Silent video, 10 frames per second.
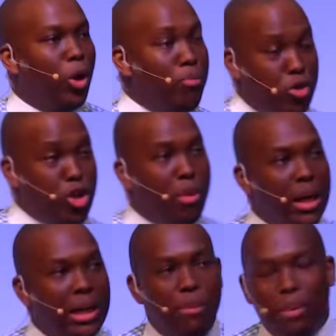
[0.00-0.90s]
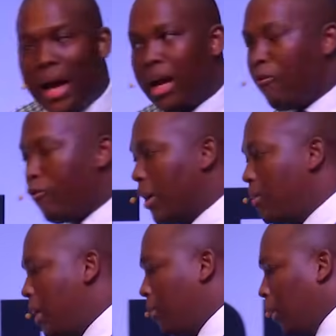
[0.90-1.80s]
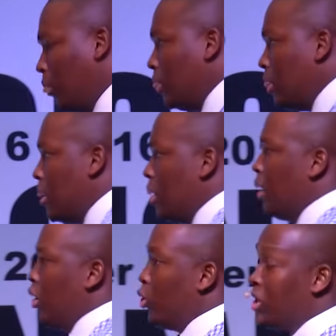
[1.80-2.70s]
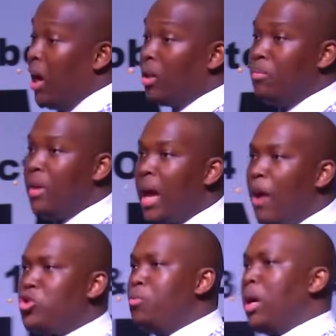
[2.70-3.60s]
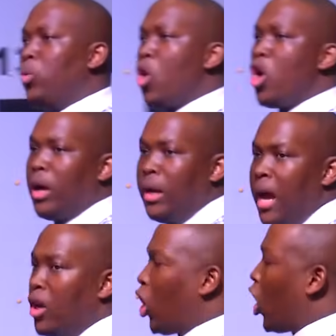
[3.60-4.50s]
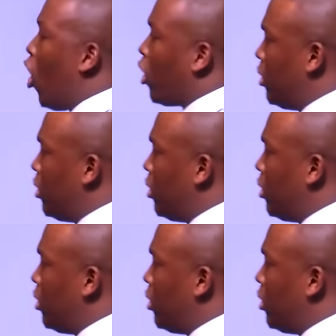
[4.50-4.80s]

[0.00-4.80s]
predominantly black African people. You tell them they have to be at work at 8 o'clock